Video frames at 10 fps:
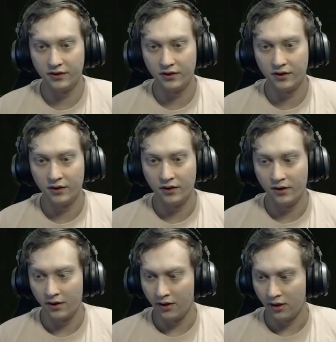
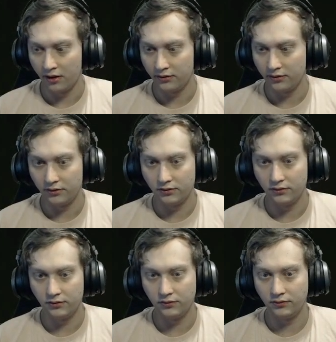
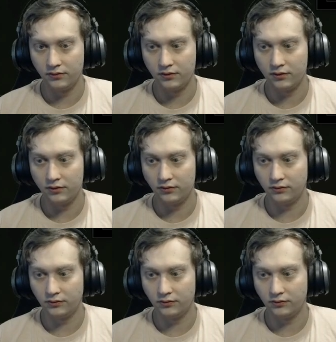(no one is talking)